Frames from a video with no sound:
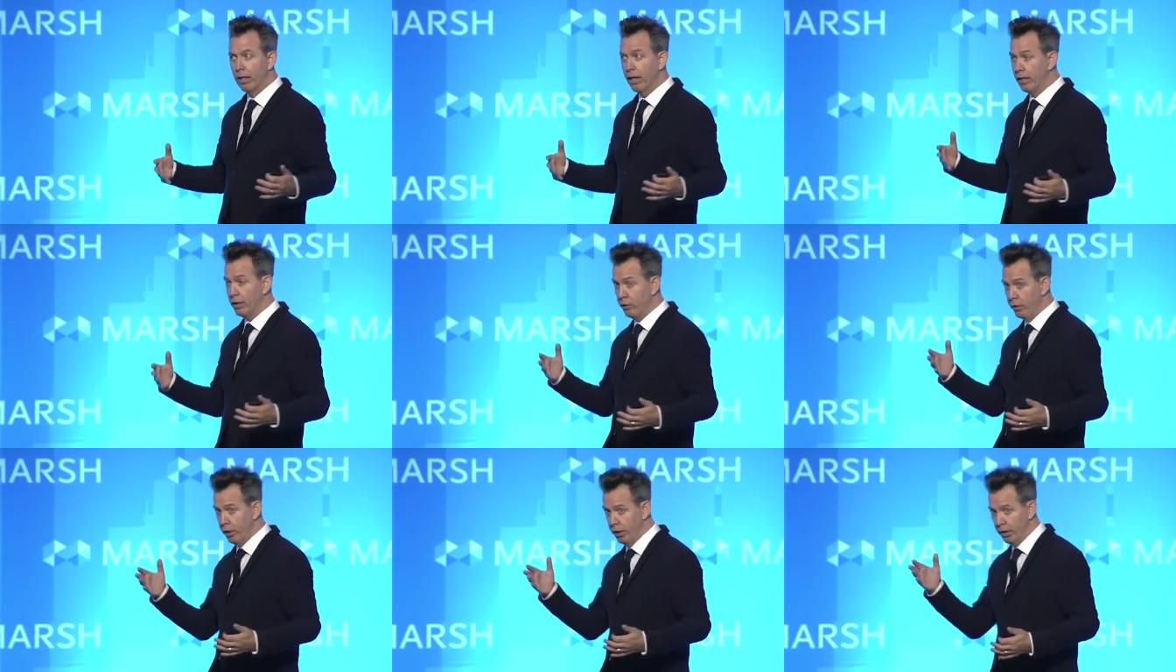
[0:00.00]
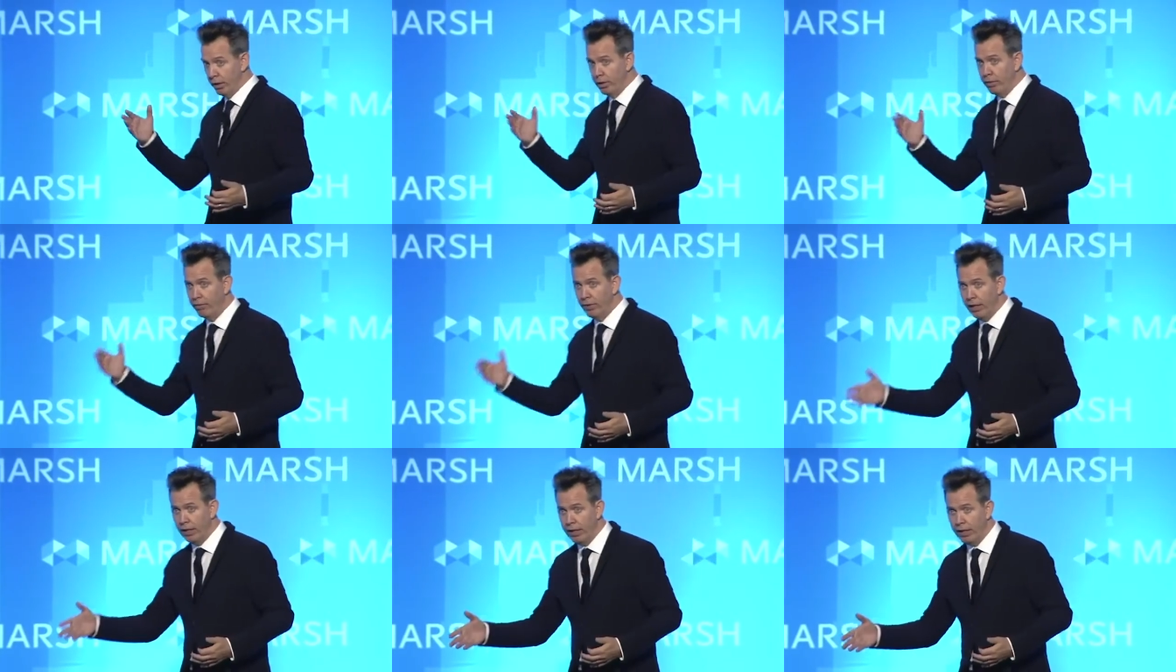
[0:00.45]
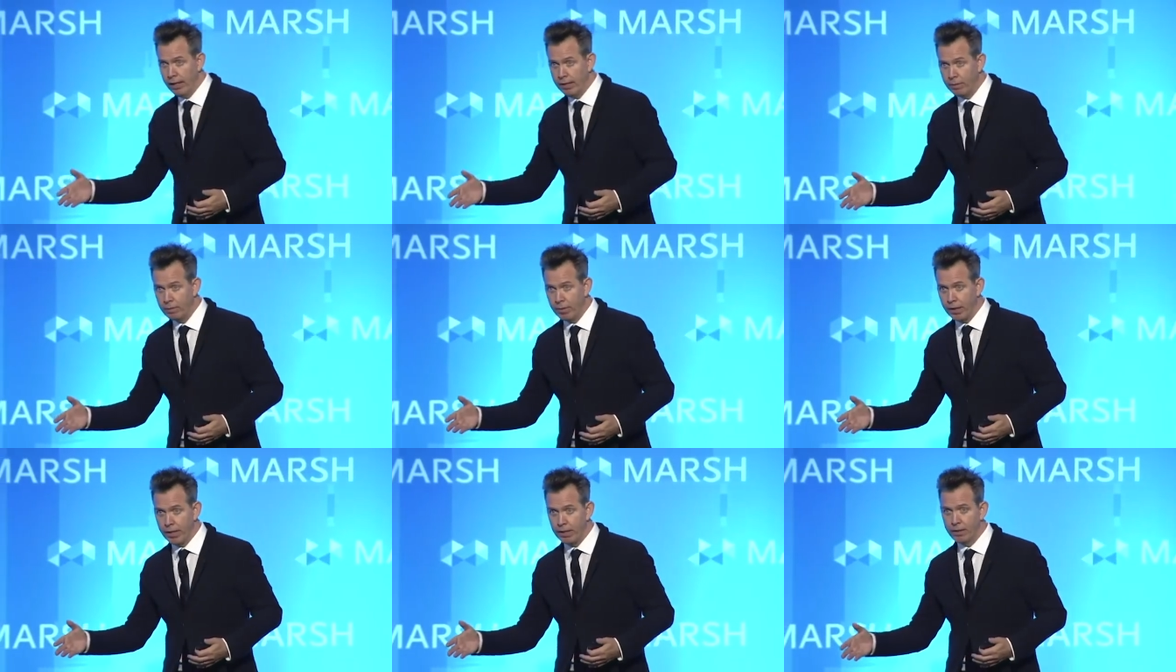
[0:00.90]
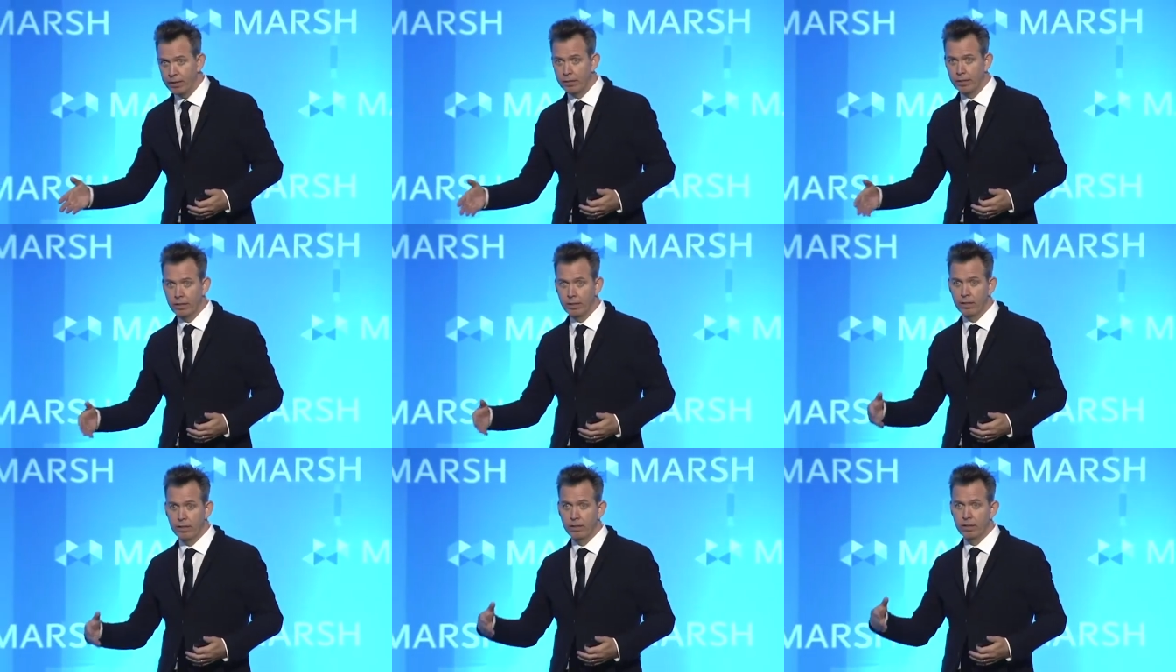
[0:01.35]
And you need to defend that
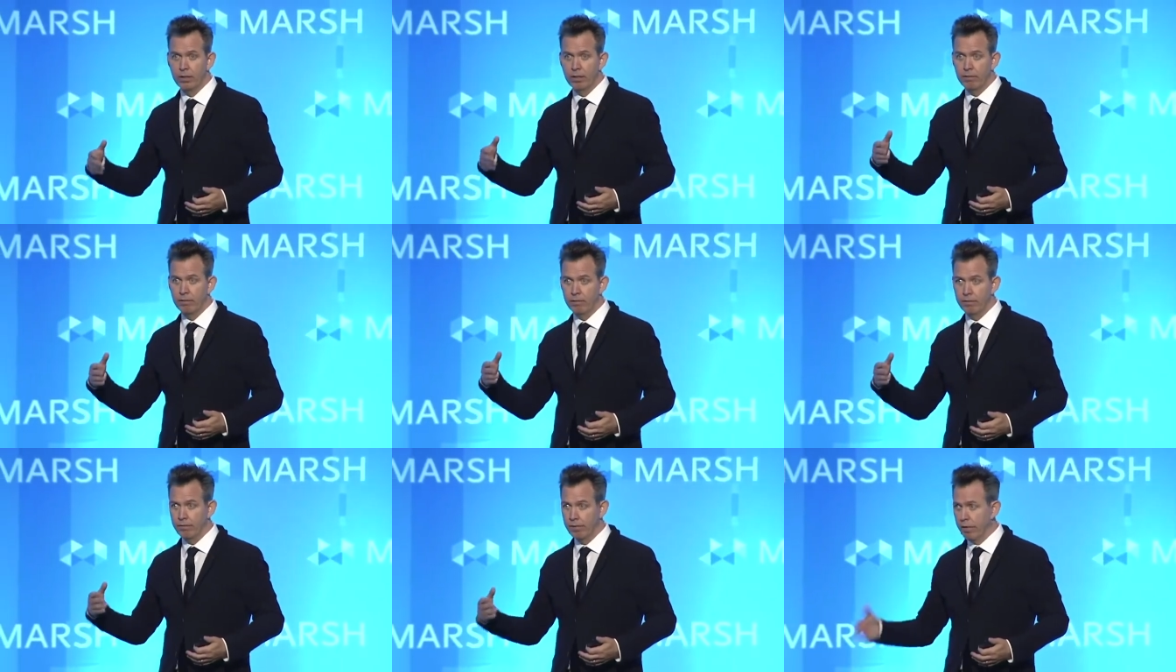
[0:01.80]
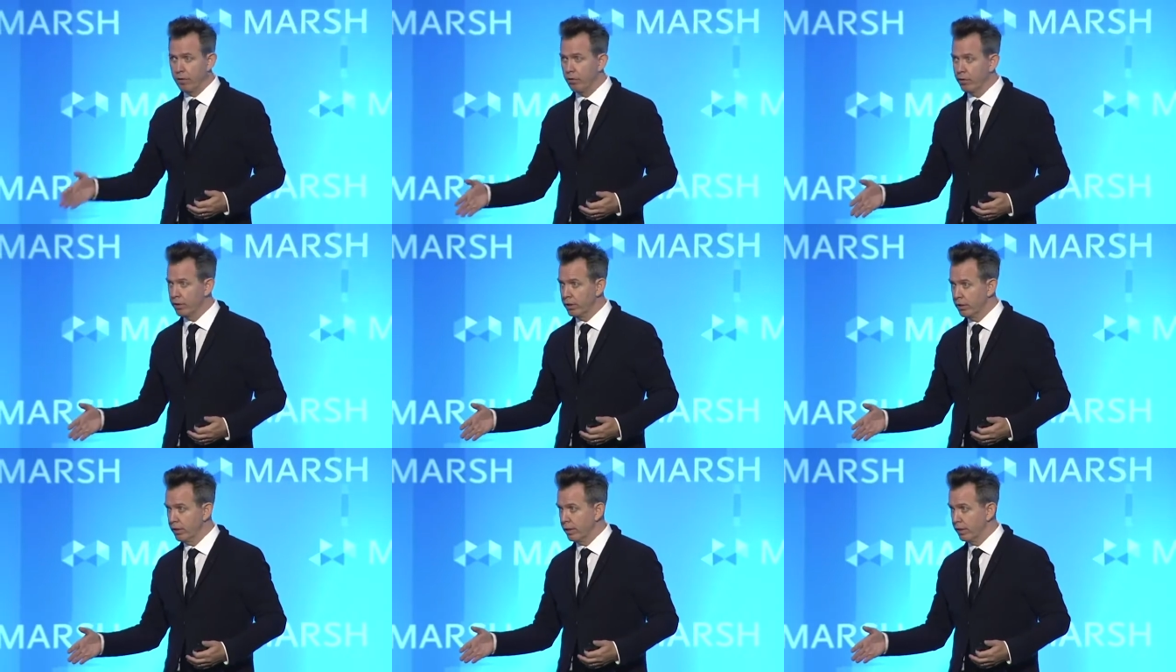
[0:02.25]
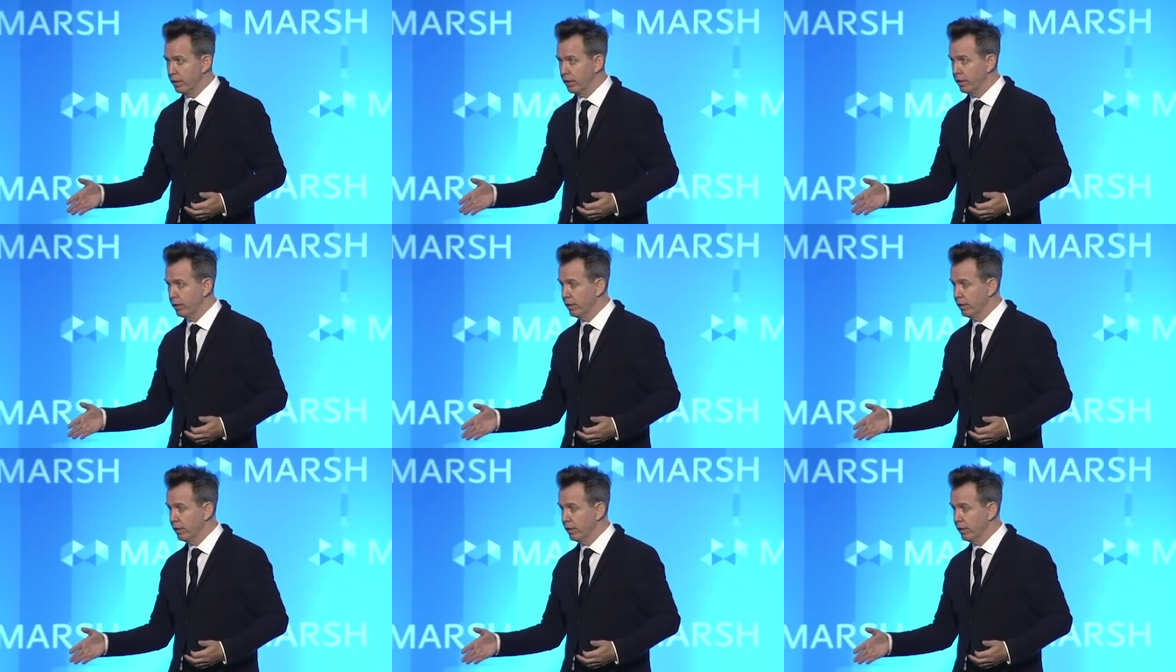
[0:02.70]
space vigorously.